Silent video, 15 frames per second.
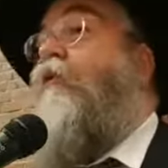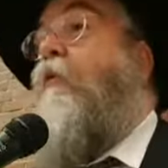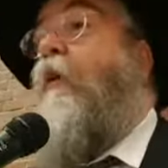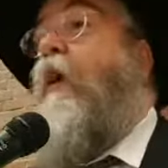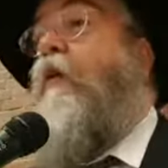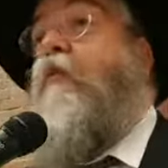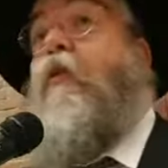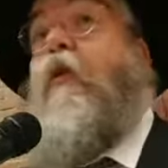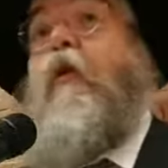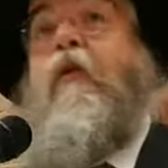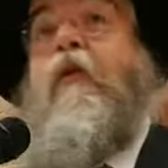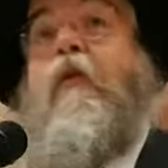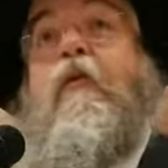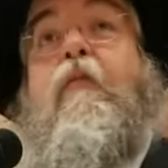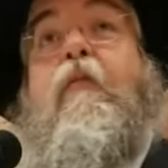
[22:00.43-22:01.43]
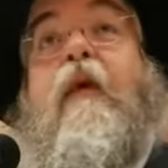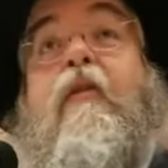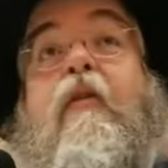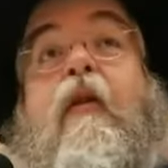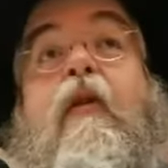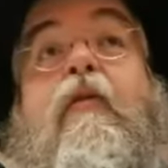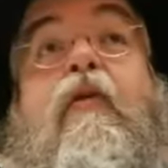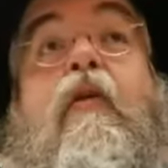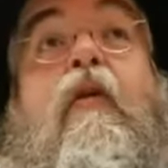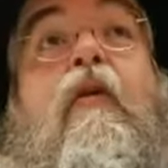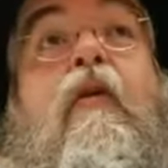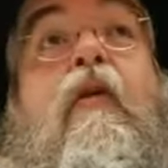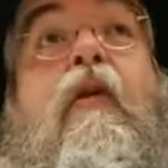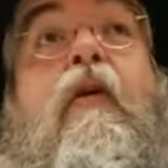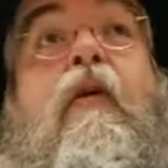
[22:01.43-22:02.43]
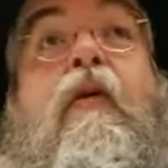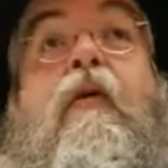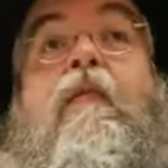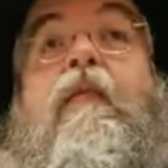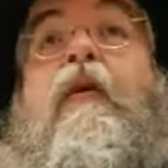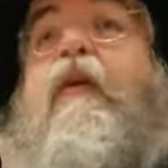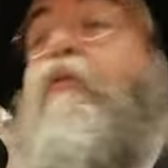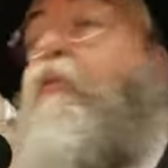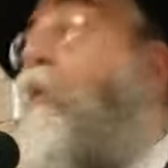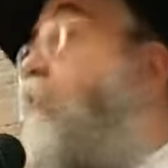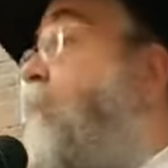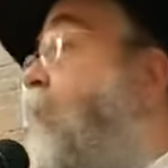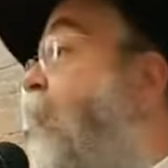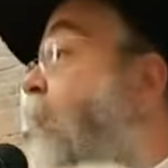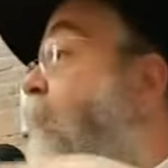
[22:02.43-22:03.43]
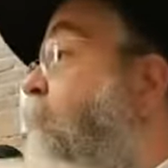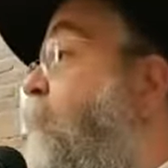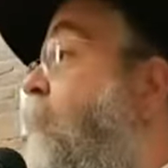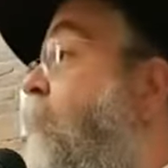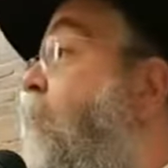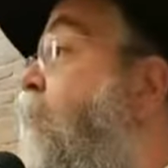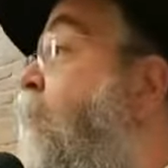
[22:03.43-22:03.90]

if I may so, may say so. Is one time